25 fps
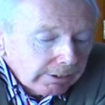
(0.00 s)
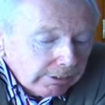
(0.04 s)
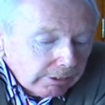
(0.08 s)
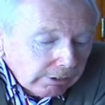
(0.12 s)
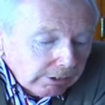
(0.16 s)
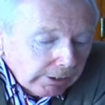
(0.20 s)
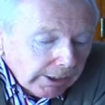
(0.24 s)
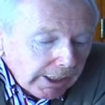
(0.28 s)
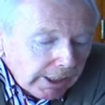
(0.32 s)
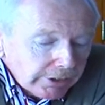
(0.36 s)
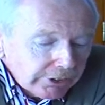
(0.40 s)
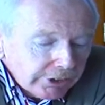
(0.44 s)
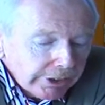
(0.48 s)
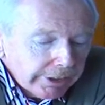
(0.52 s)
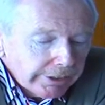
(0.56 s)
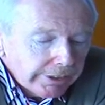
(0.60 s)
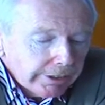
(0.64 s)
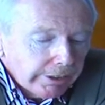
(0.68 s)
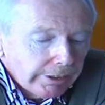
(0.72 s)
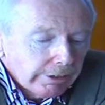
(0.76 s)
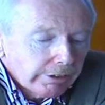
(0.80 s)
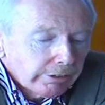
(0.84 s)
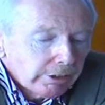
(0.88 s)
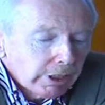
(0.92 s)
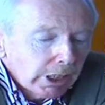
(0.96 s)
Legge
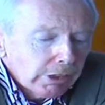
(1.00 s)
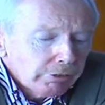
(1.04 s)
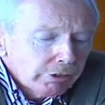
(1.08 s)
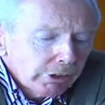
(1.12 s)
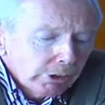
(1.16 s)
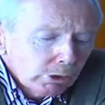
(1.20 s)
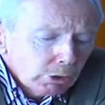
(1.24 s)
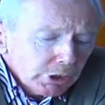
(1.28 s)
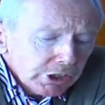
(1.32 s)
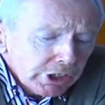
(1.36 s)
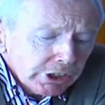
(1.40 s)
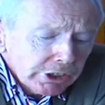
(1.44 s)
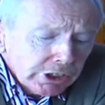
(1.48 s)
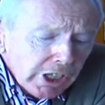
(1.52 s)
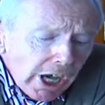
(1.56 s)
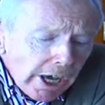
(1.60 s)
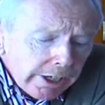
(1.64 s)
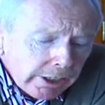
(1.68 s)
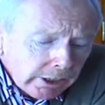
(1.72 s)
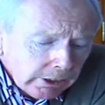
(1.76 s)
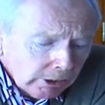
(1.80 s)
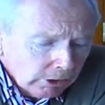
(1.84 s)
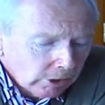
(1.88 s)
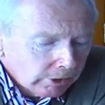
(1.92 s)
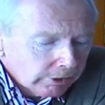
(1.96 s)

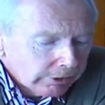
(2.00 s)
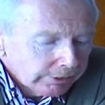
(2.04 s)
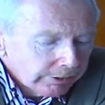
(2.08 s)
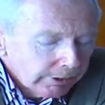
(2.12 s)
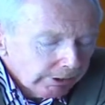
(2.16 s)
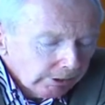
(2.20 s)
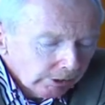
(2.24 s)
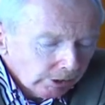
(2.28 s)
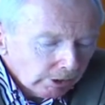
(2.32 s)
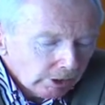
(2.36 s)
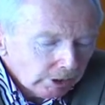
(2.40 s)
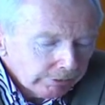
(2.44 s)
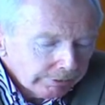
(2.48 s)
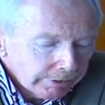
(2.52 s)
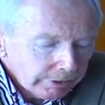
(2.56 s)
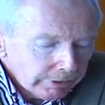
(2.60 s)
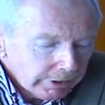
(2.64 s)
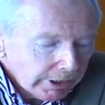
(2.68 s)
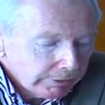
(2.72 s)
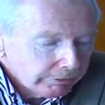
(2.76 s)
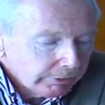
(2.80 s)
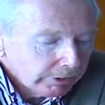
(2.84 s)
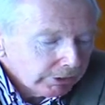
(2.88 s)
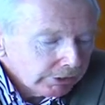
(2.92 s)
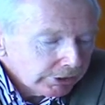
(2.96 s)
Revoluționară law, the law of the
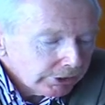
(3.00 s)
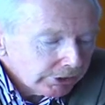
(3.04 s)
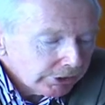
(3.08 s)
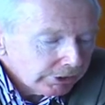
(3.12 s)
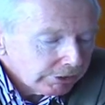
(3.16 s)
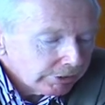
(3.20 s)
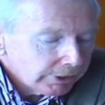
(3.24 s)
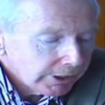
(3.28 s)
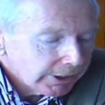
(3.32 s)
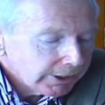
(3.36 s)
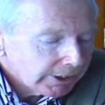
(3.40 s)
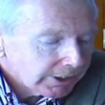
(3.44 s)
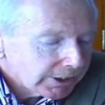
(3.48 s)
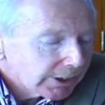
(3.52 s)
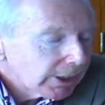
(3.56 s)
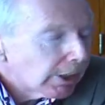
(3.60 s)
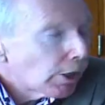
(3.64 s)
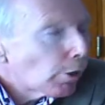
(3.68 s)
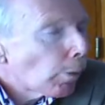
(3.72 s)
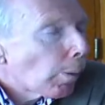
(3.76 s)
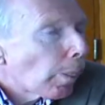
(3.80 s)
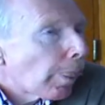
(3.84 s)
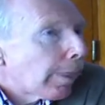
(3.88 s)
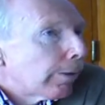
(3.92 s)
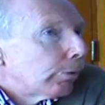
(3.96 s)
revolutionaries,
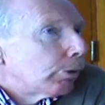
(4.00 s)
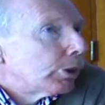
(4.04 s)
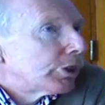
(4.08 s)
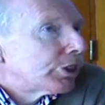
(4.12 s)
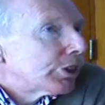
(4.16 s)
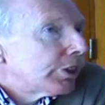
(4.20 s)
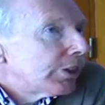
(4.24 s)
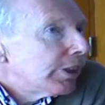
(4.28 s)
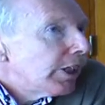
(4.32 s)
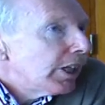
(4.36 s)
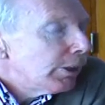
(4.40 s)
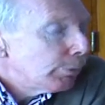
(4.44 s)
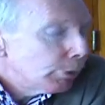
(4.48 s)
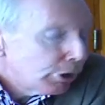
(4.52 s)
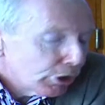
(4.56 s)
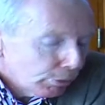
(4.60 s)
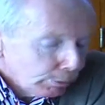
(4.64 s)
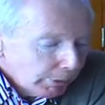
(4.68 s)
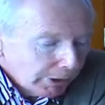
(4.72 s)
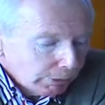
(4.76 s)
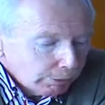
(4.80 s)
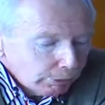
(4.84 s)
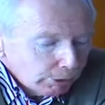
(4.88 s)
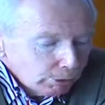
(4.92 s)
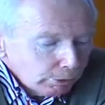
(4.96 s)
which enabled
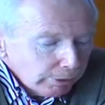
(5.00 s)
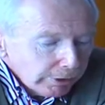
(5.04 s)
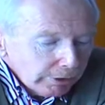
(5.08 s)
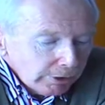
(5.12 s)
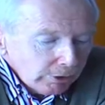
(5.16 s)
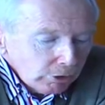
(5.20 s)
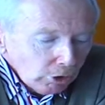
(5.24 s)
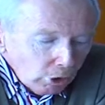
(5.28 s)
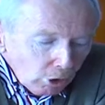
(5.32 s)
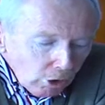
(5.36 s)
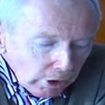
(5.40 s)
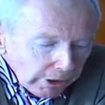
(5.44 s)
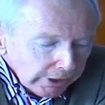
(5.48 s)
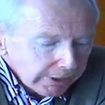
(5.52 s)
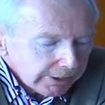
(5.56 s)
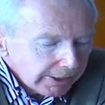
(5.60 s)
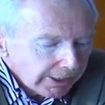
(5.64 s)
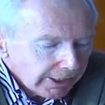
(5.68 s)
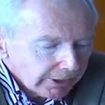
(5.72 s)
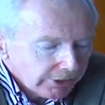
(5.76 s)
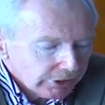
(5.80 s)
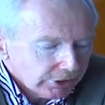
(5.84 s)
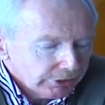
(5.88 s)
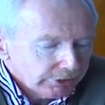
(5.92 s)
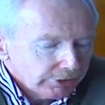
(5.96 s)
people with no
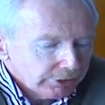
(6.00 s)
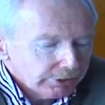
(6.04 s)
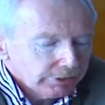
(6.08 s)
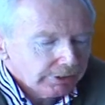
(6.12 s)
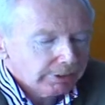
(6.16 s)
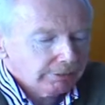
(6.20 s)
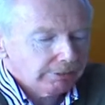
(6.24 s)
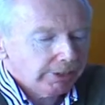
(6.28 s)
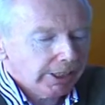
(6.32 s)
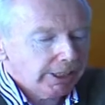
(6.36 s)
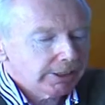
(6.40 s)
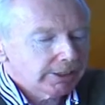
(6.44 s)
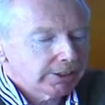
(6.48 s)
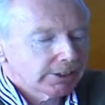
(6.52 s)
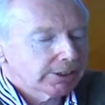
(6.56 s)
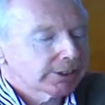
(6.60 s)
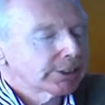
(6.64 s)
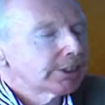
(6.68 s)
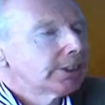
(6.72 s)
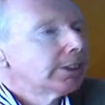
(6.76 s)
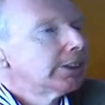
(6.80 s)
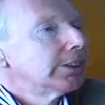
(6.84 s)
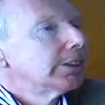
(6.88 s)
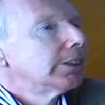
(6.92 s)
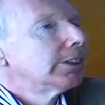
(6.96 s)
connection to the events
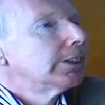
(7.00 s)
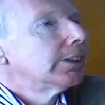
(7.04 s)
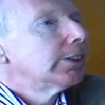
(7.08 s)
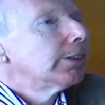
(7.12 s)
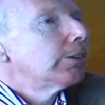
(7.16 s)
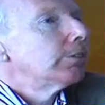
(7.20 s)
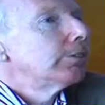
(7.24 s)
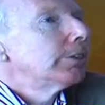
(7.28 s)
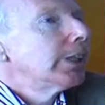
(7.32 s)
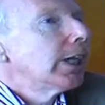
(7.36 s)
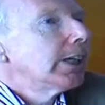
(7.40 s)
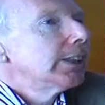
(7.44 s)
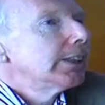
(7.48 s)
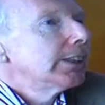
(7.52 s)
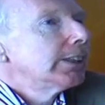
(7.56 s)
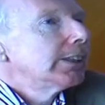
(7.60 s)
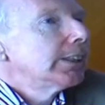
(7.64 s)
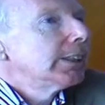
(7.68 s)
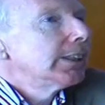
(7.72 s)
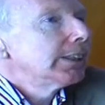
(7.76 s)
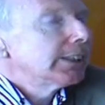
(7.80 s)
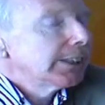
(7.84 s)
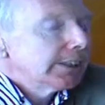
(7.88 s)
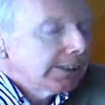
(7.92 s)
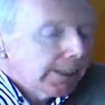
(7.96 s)
of
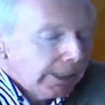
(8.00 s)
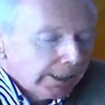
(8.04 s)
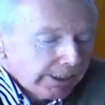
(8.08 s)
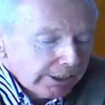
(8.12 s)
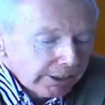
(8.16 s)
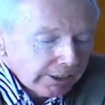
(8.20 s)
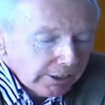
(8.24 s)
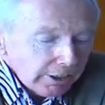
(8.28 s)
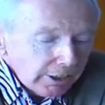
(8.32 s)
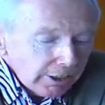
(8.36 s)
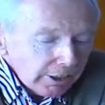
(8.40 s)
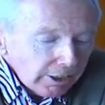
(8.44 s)
1989.